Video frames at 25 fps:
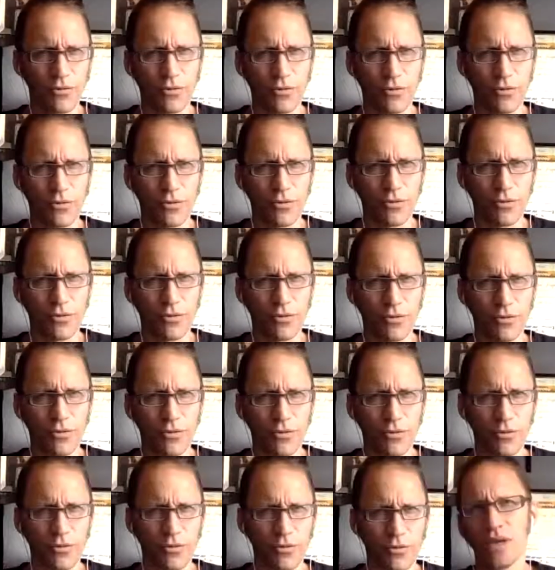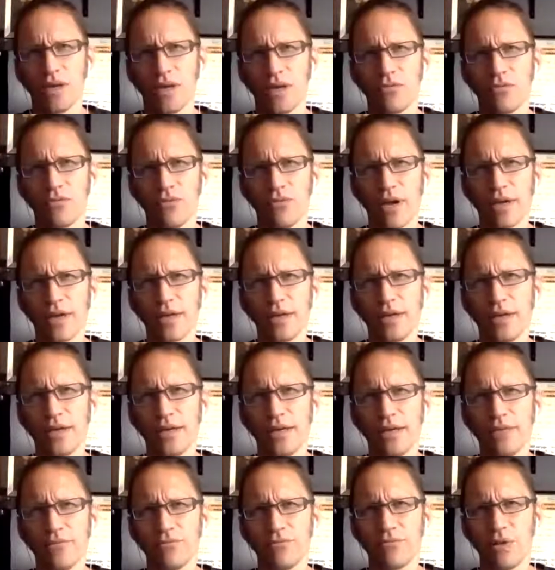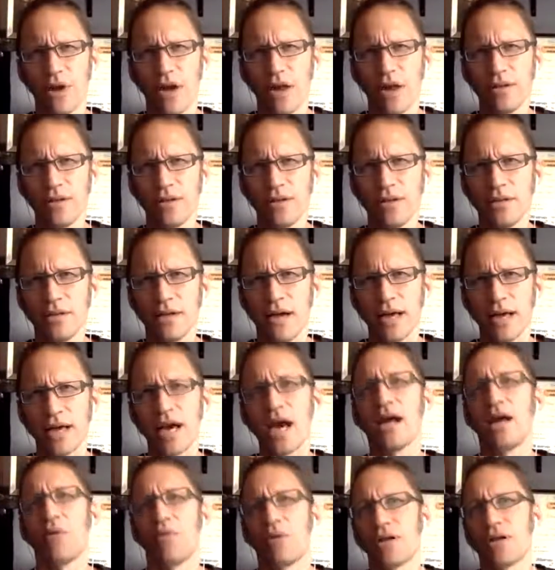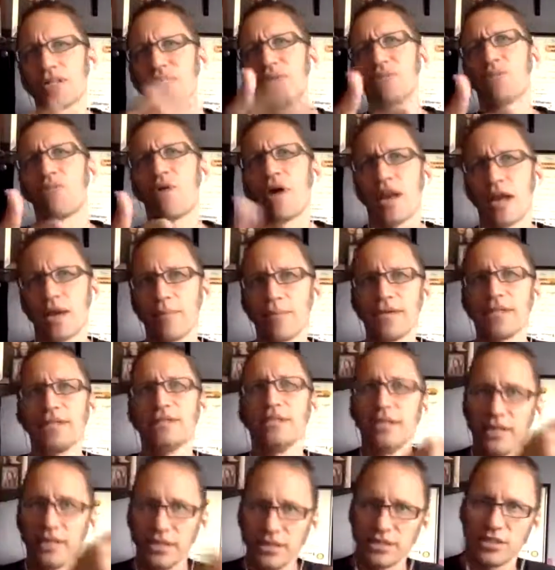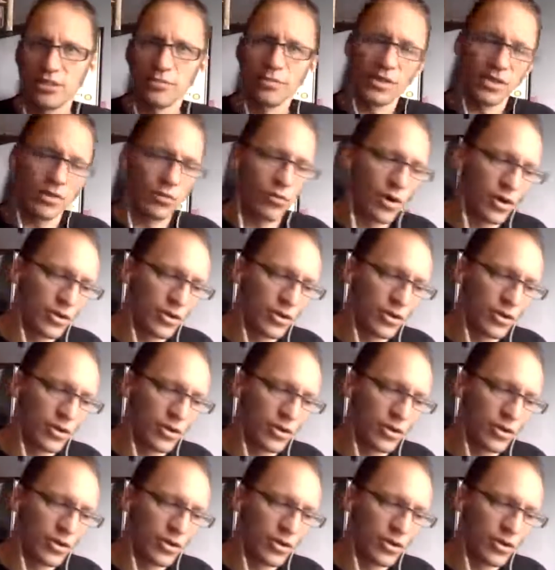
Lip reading: you to regularly run? When I say run, I mean to be the one